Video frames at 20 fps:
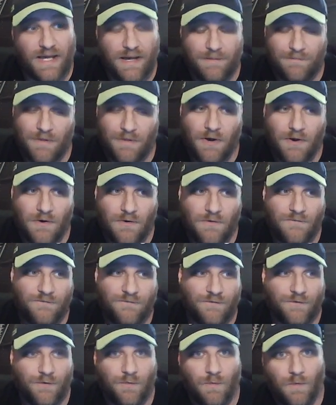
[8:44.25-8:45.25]
I'm
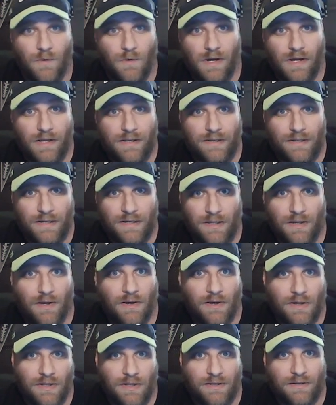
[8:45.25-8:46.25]
0-1
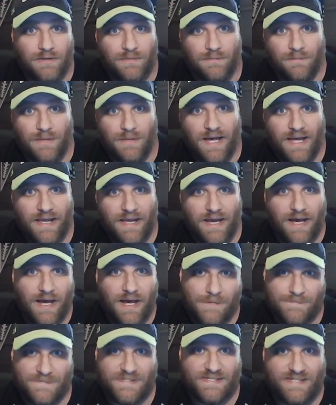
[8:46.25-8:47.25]
on my
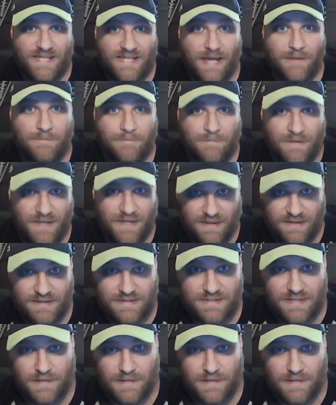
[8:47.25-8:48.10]
upset picks.